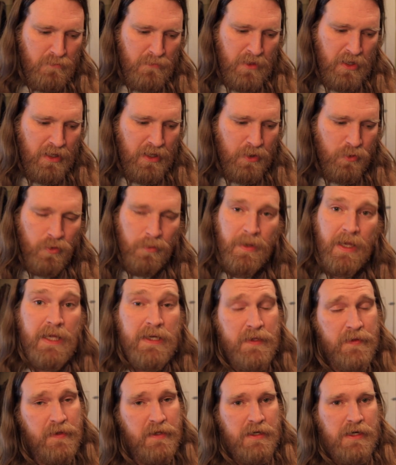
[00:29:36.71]
and
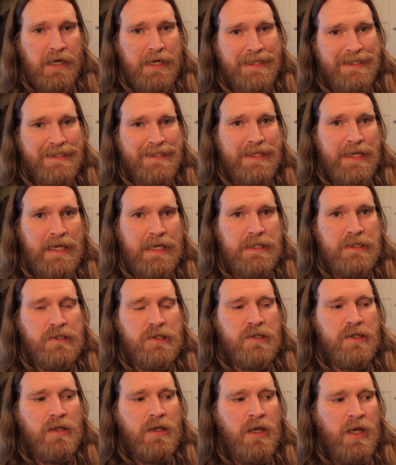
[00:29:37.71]
remained in the United
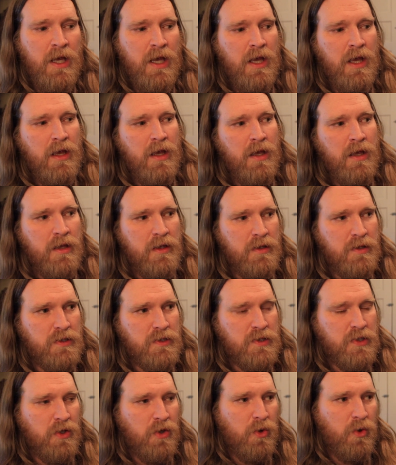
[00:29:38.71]
States,
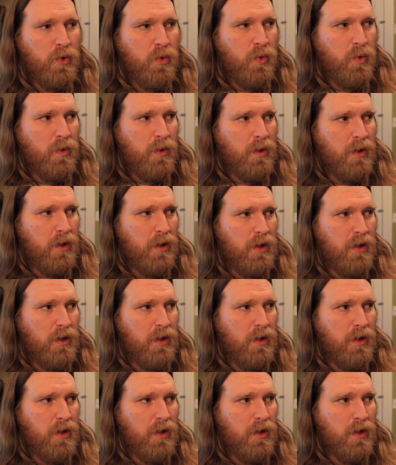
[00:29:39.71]
so